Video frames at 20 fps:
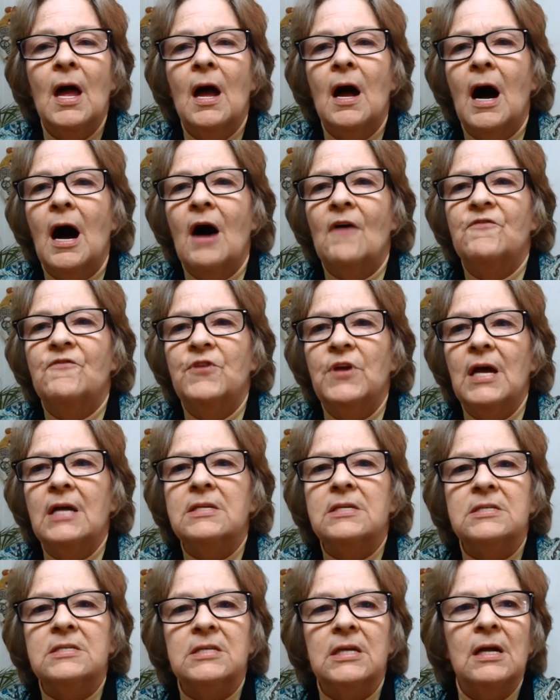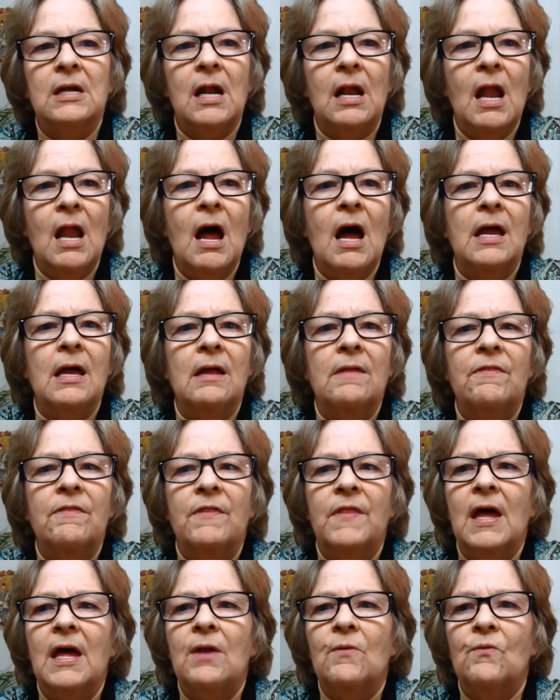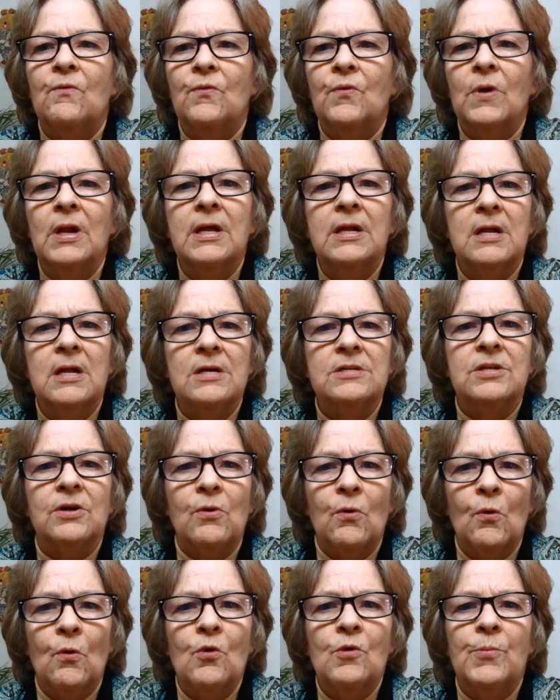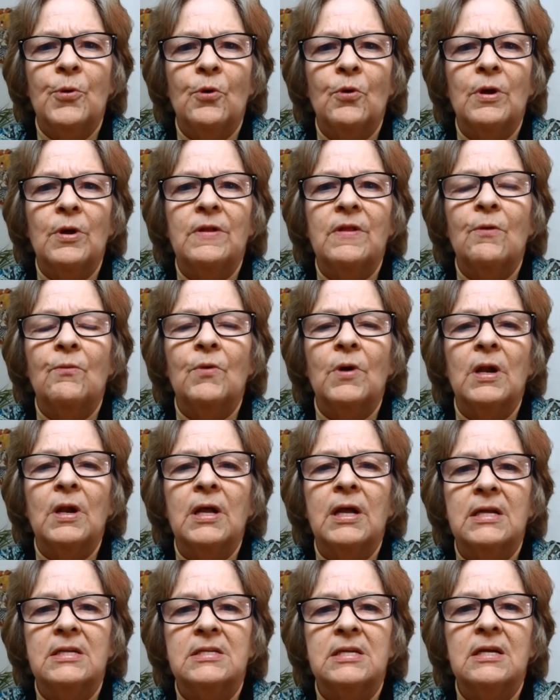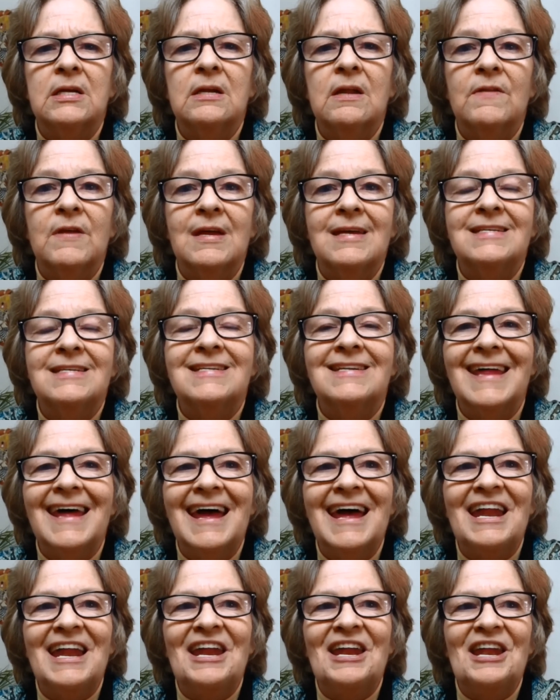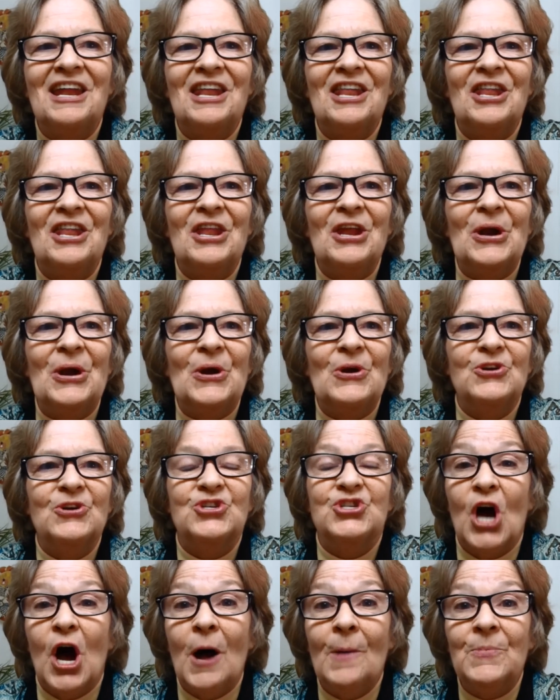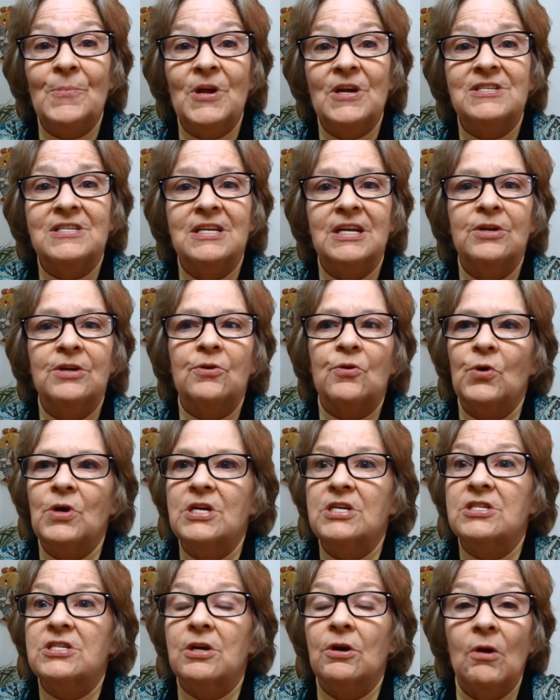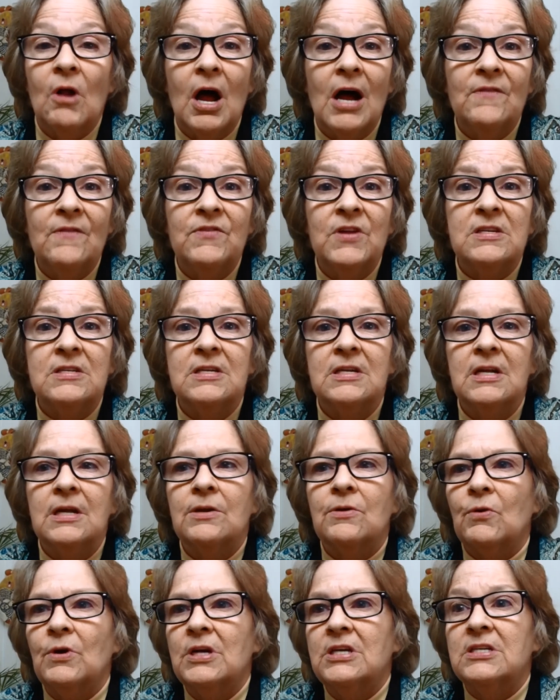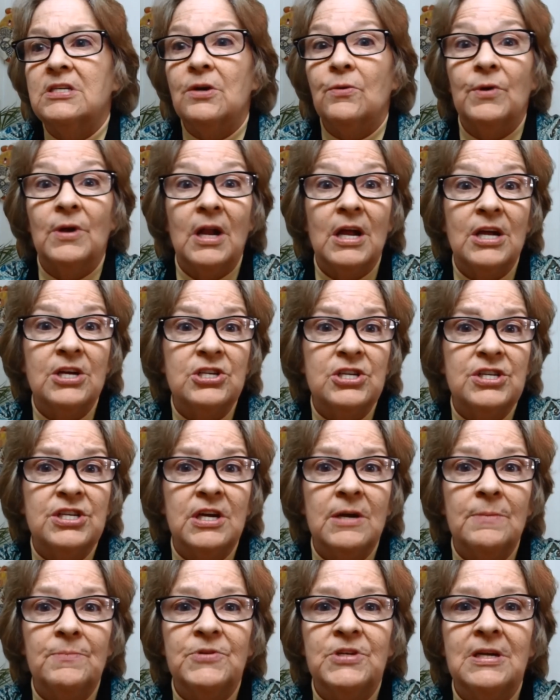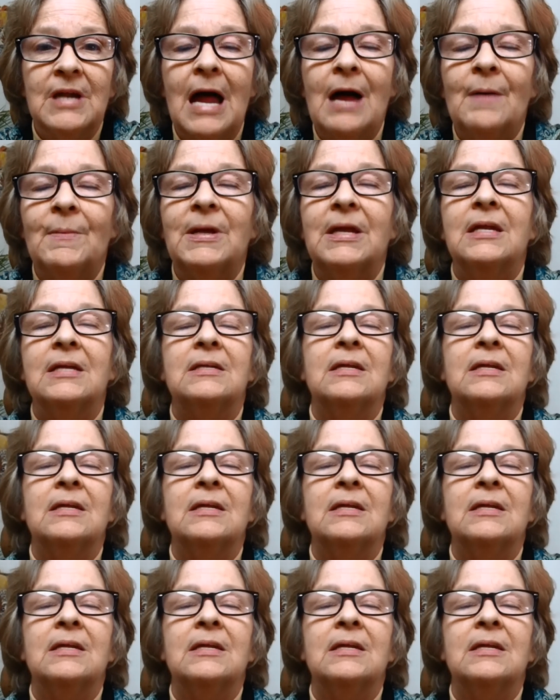I've yet to see a client that really does the cord pulling, that really gets into this, that their job doesn't increase, their life doesn't increase, their relationships. And I mean,